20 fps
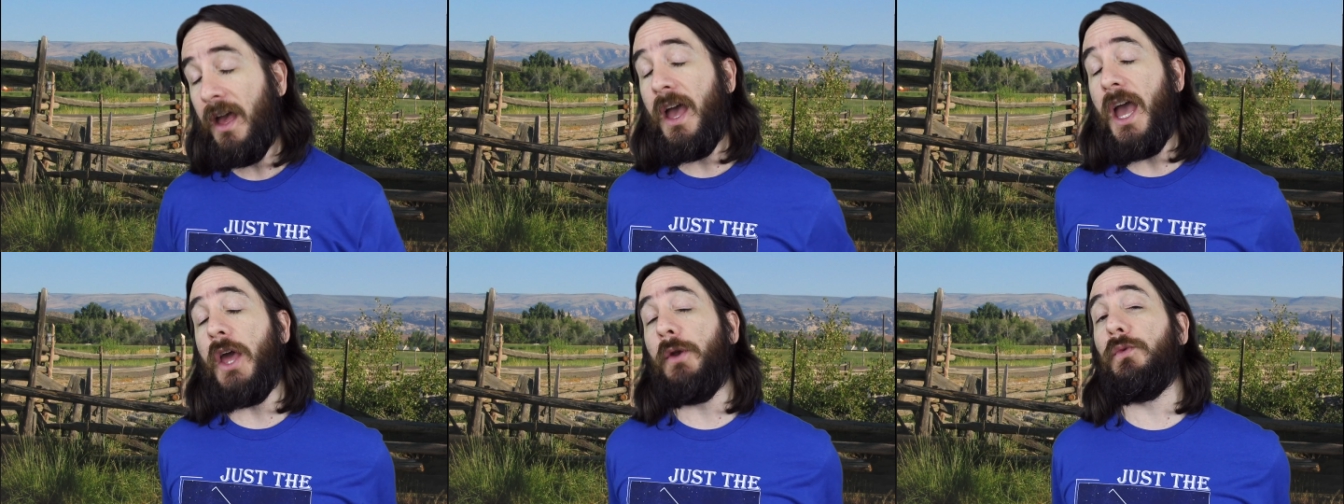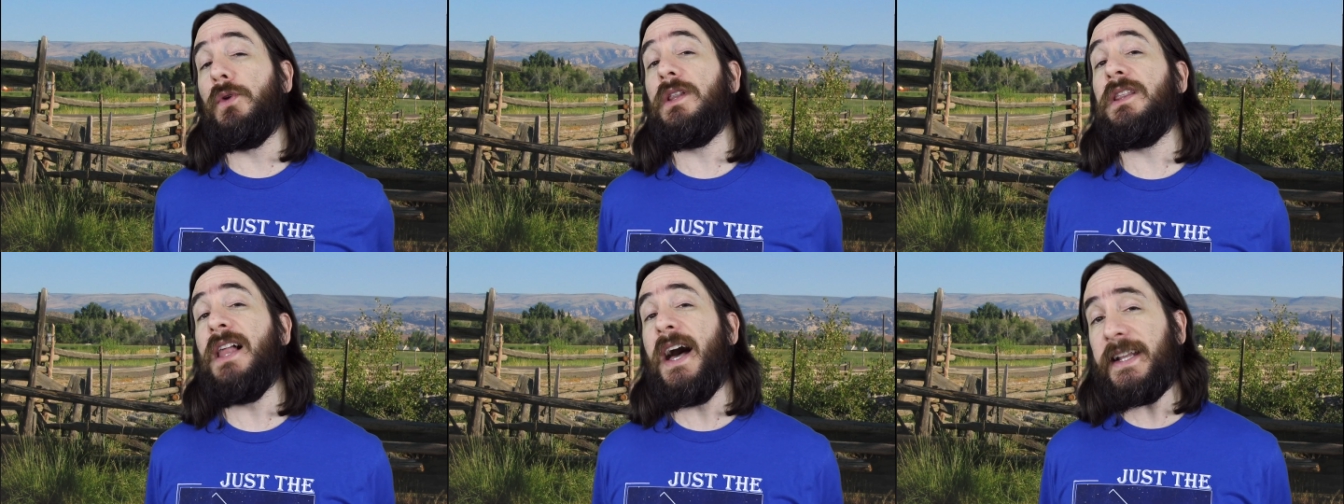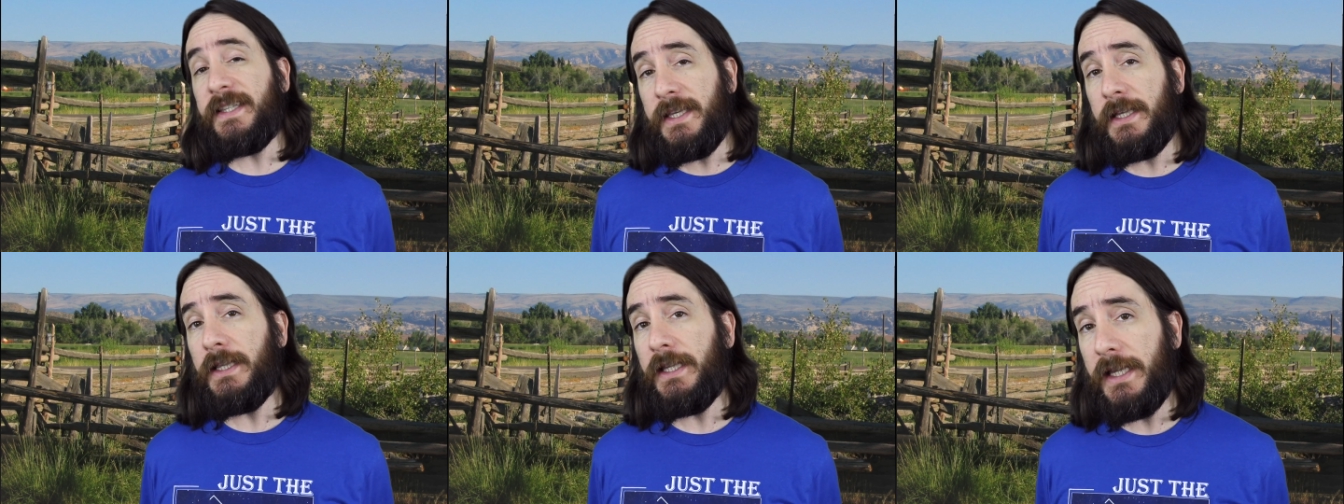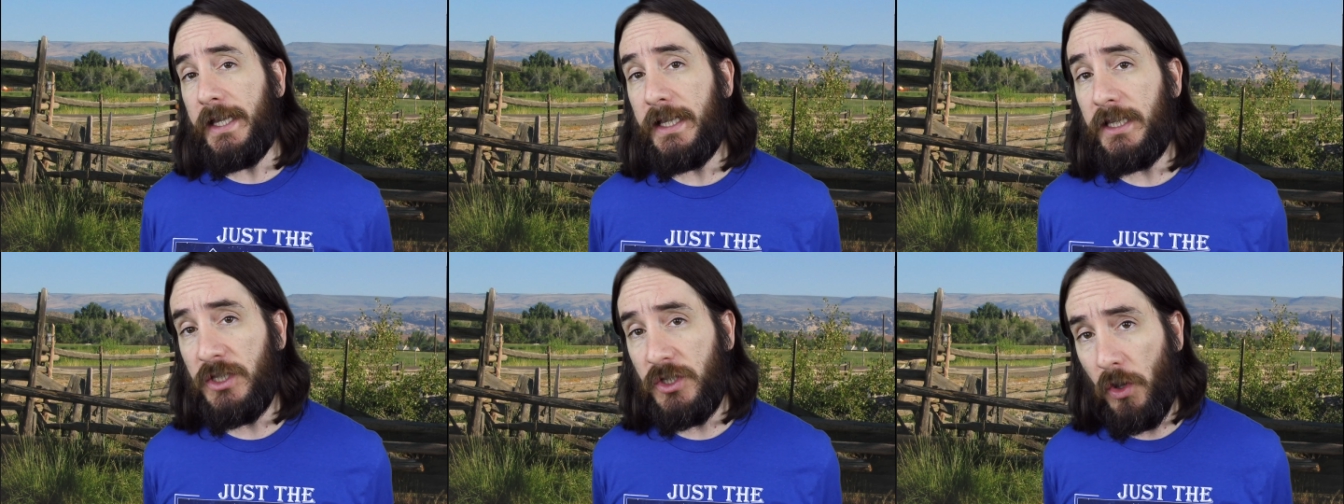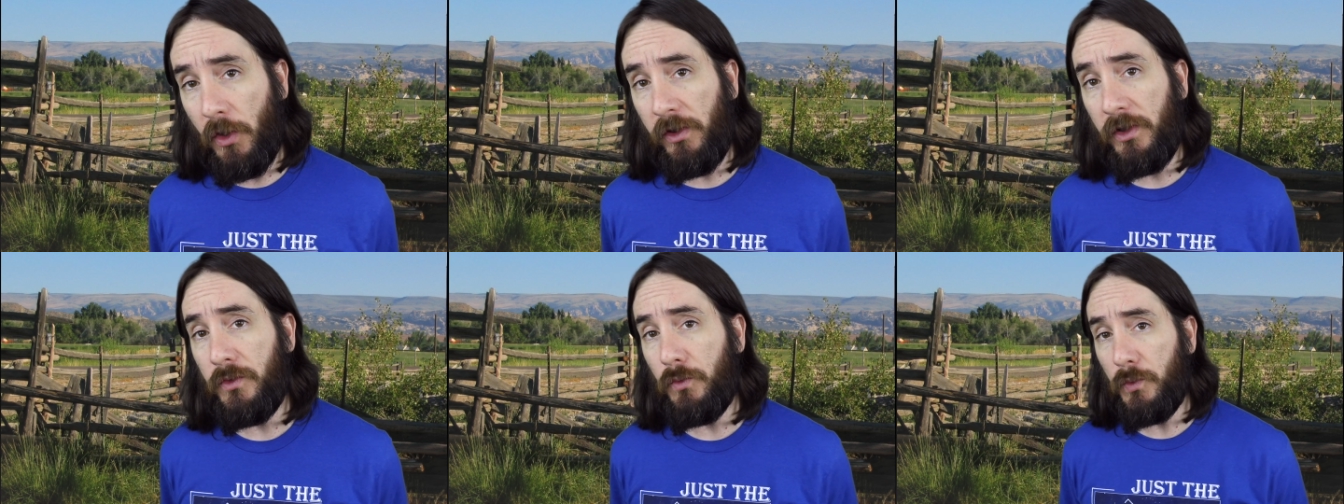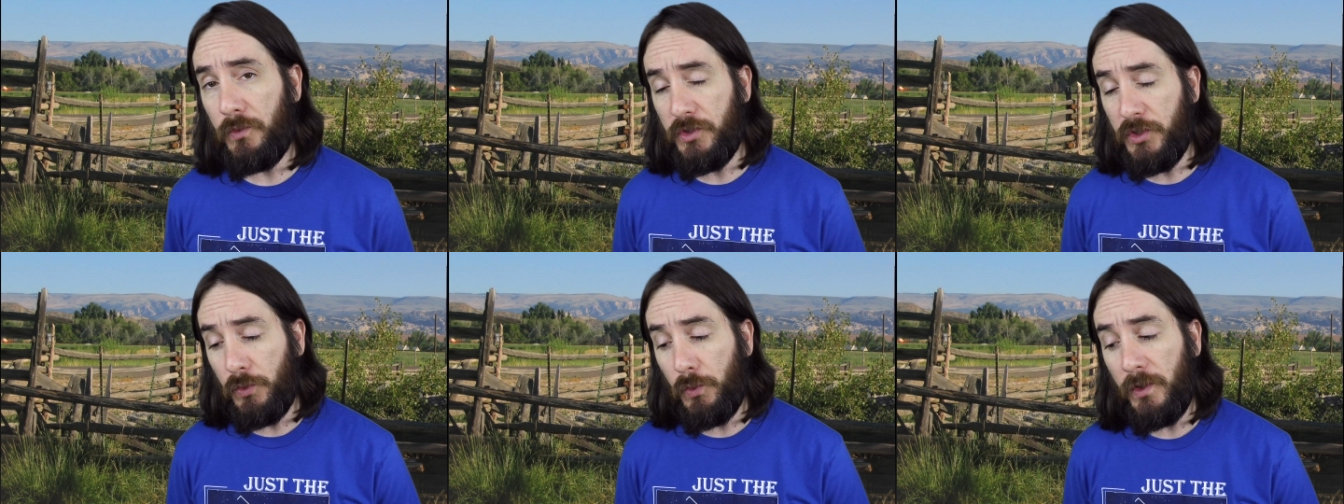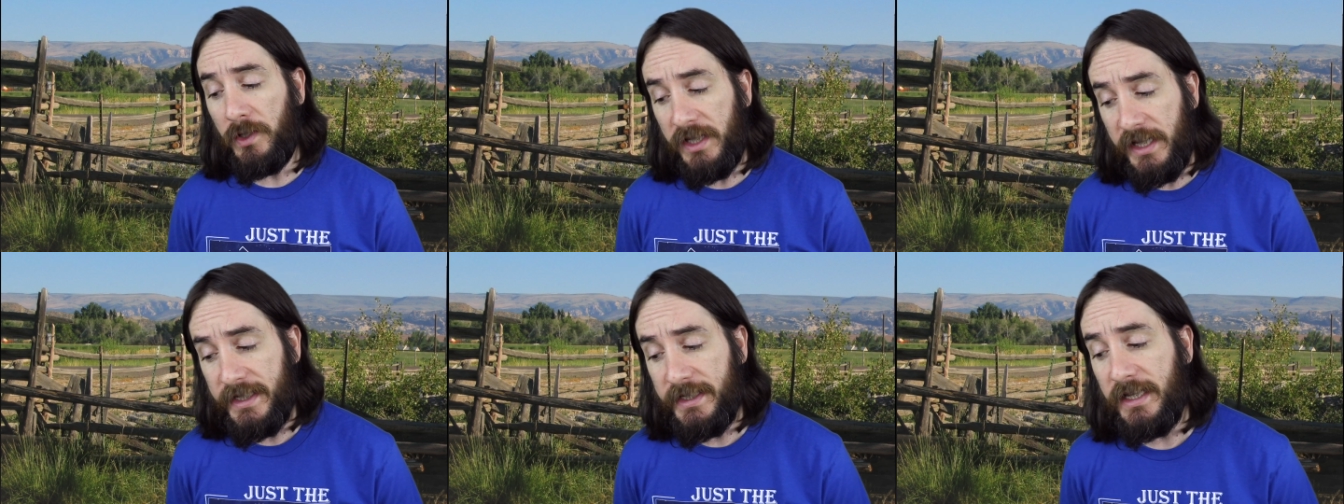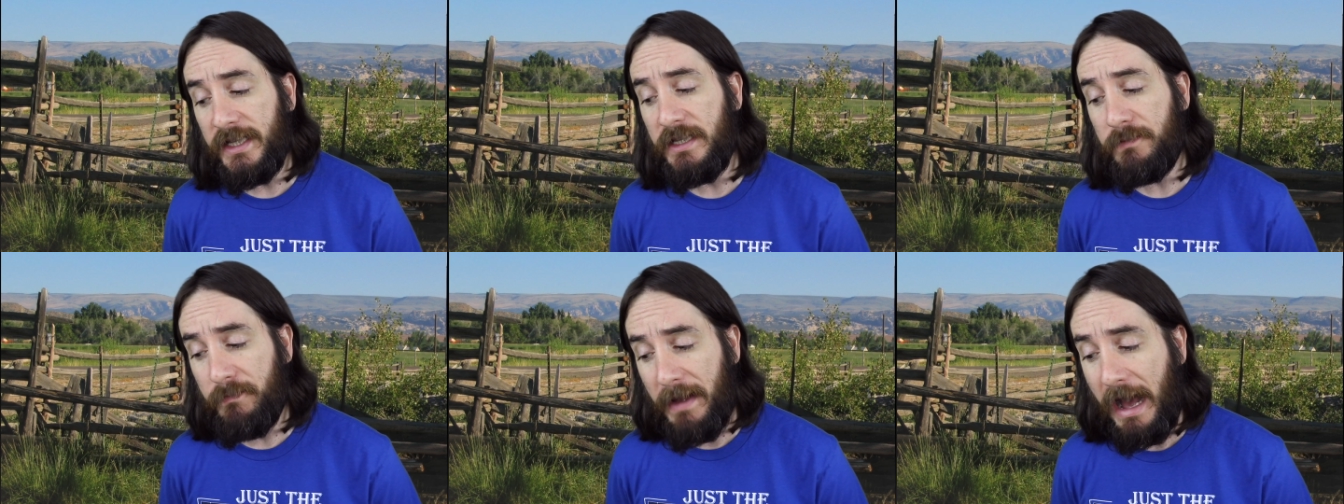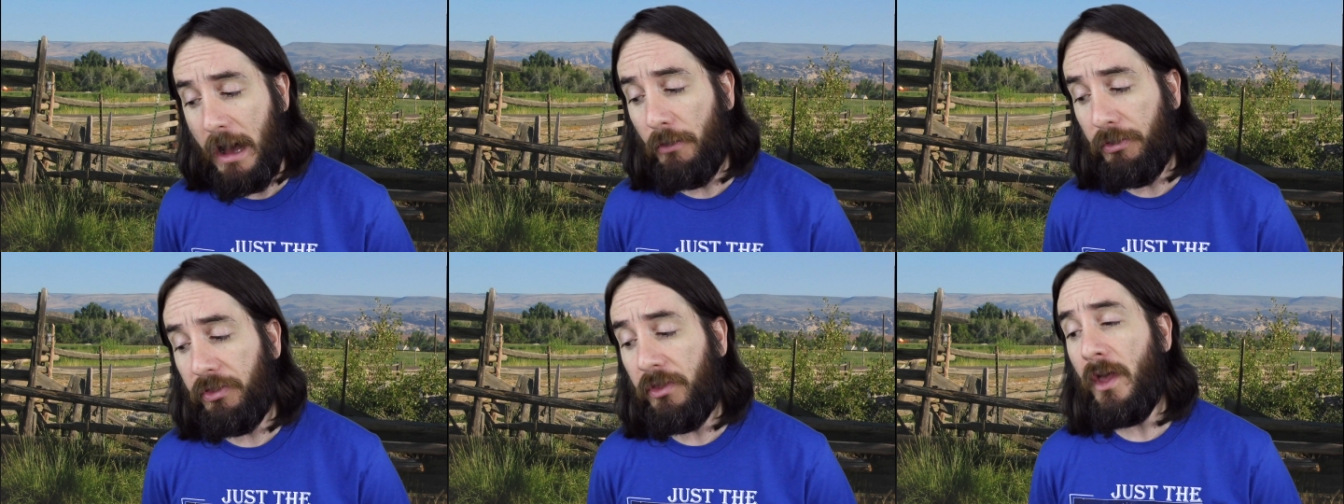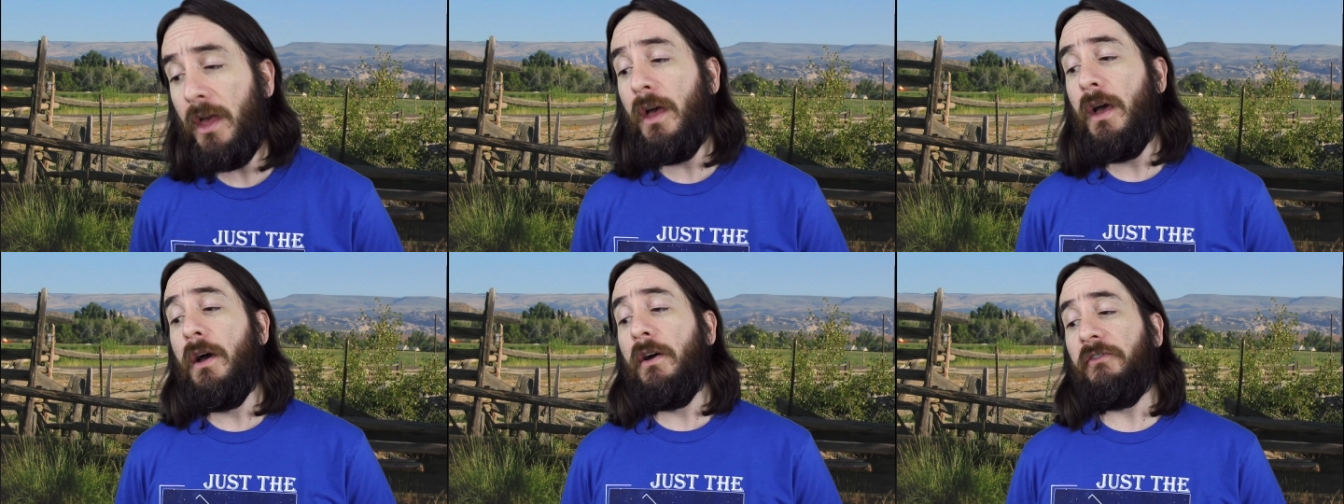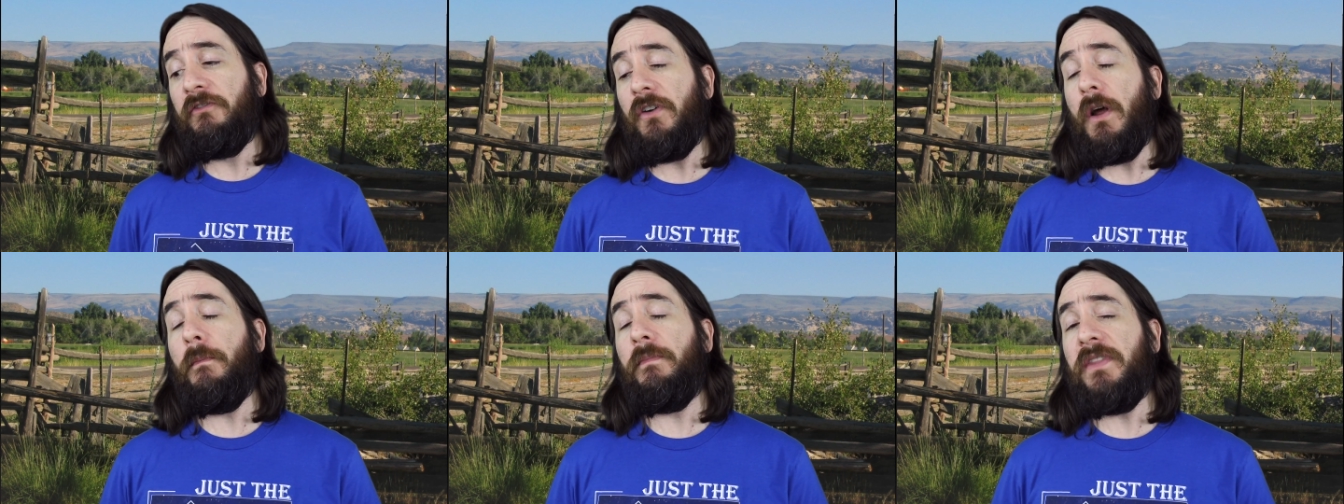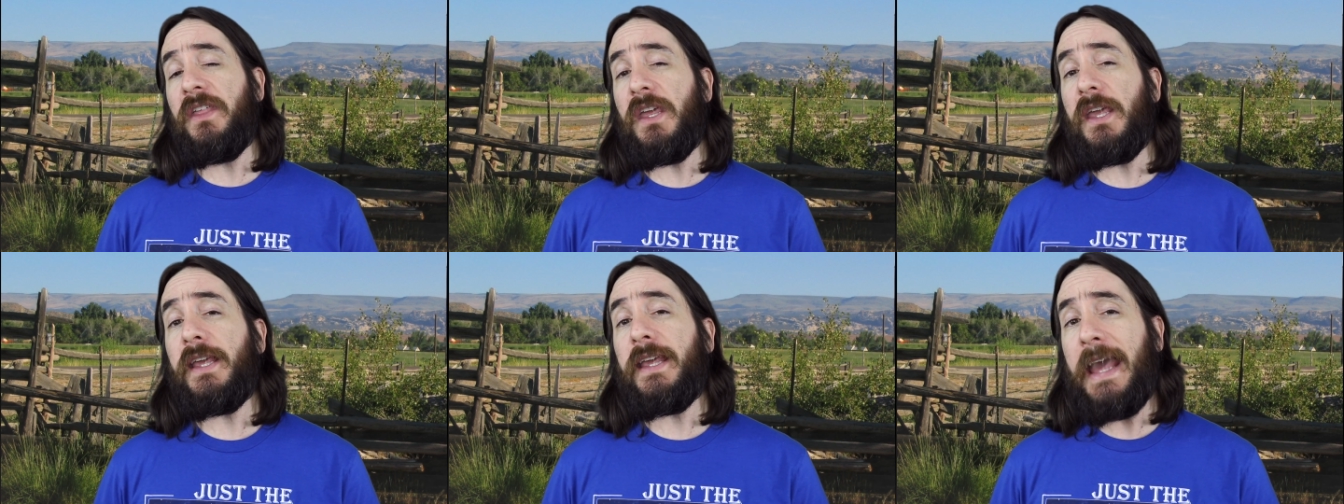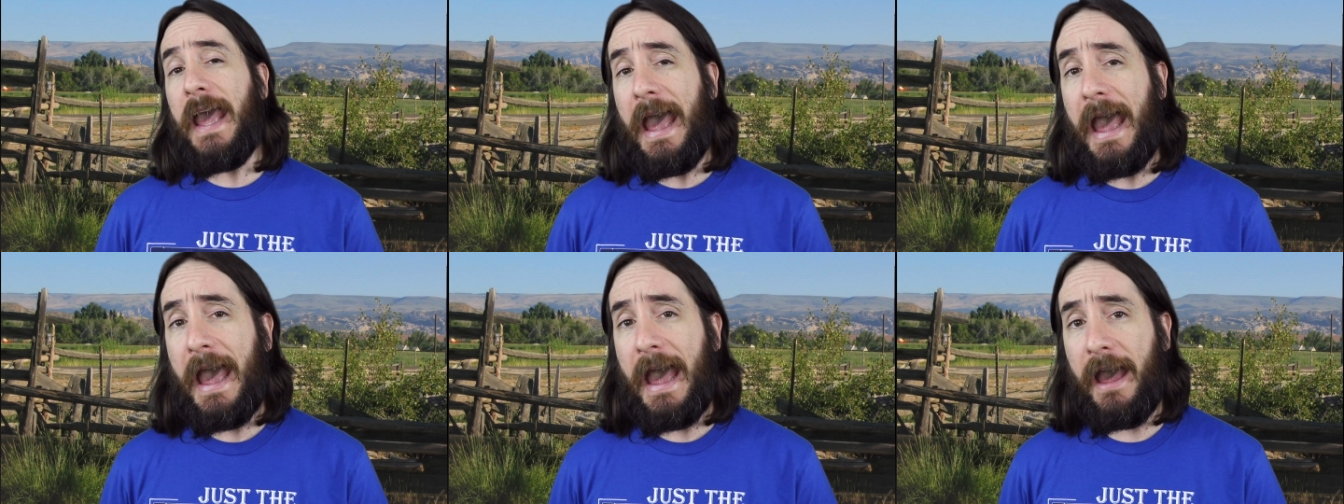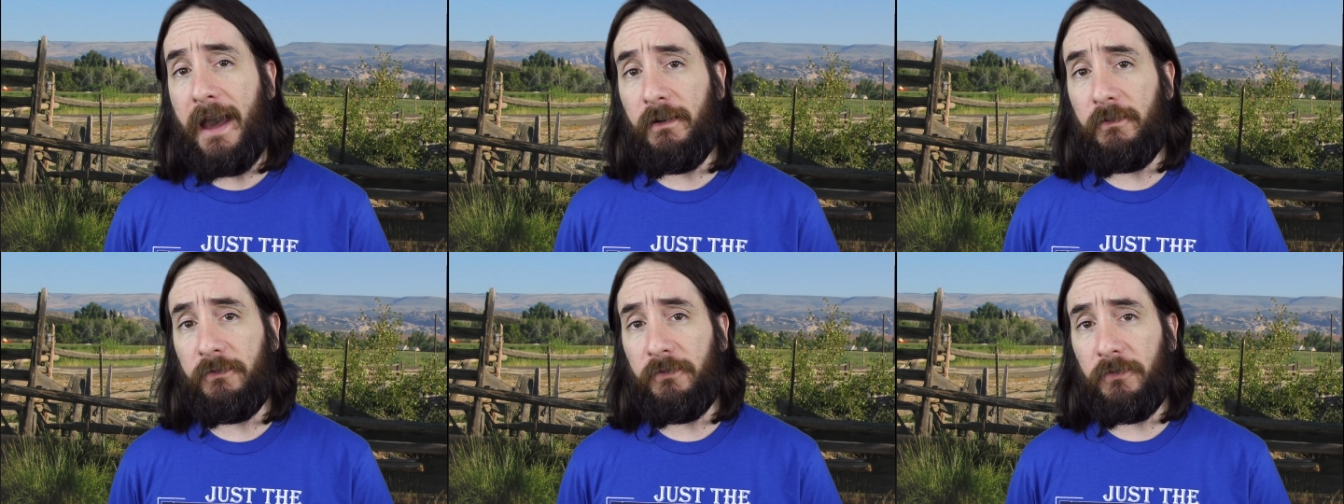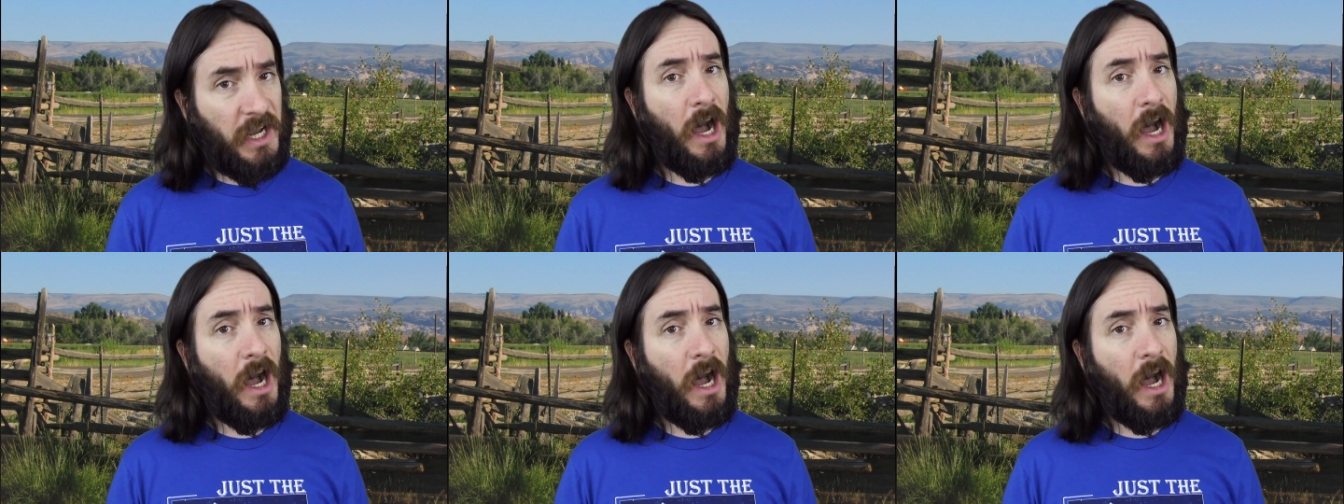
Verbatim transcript: and reluctantly it started to release its mouth from the calf.